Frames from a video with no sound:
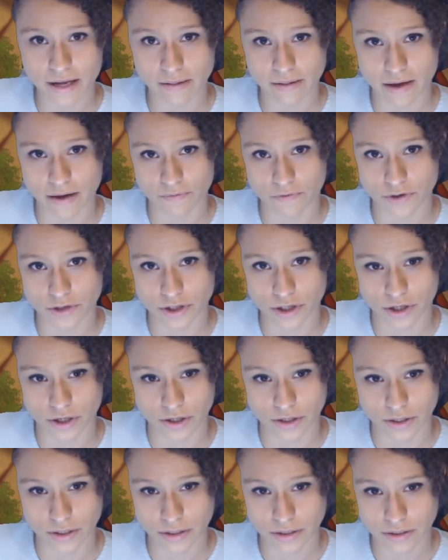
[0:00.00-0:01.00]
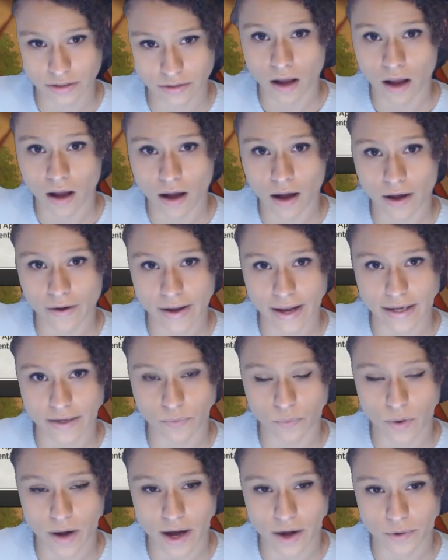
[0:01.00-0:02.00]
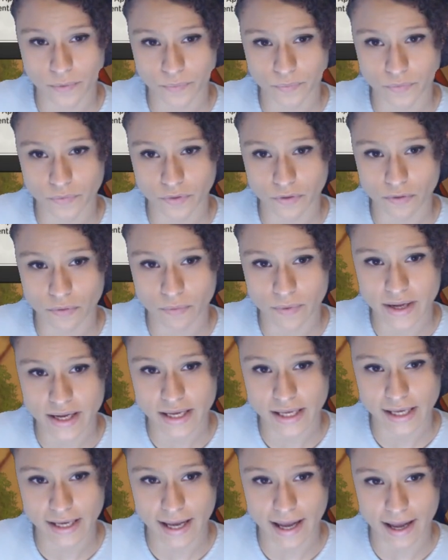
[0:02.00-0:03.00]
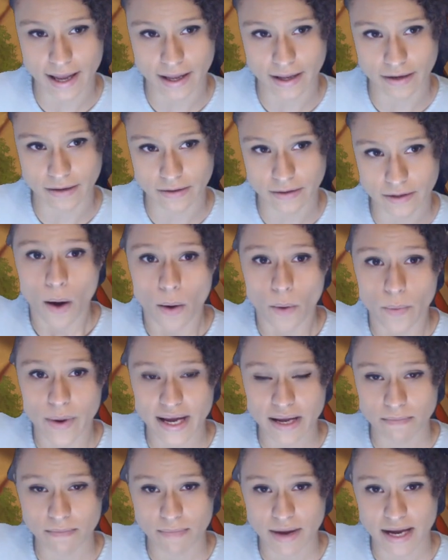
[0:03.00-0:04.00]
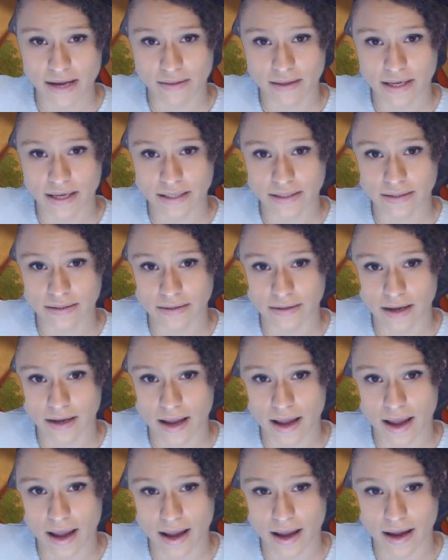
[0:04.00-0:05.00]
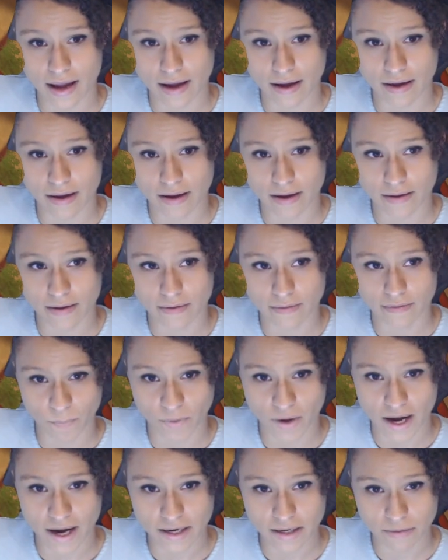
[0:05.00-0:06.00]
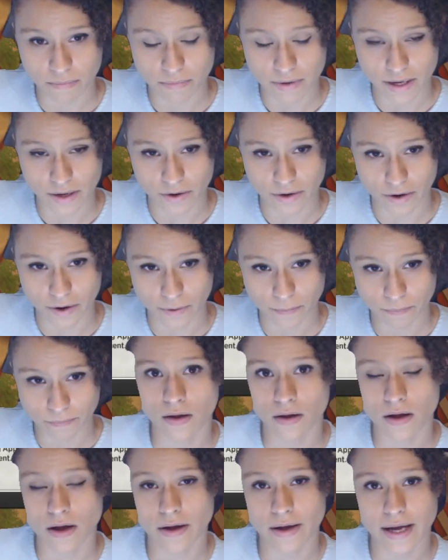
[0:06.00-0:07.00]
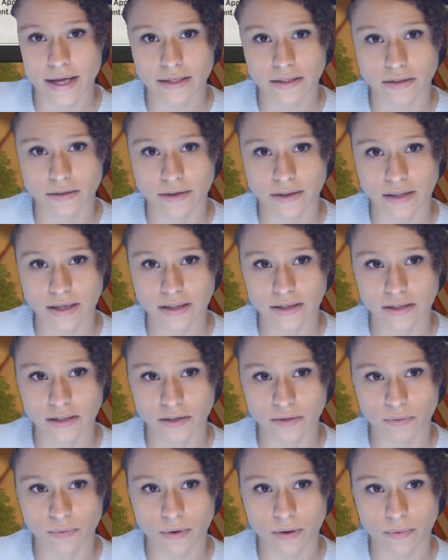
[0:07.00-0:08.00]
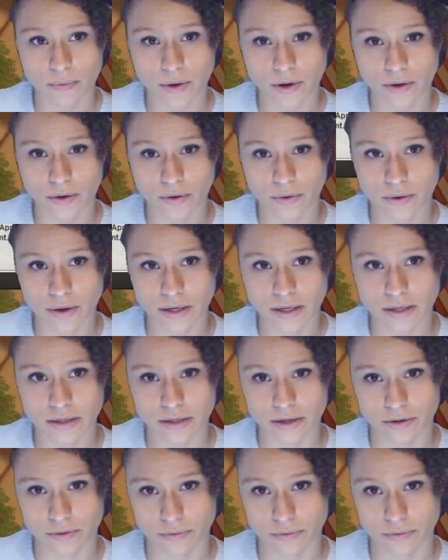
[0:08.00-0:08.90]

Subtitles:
land for turn. Okay, well, we can make this a kind of bigger. Okay, so I think this is what we are going to do.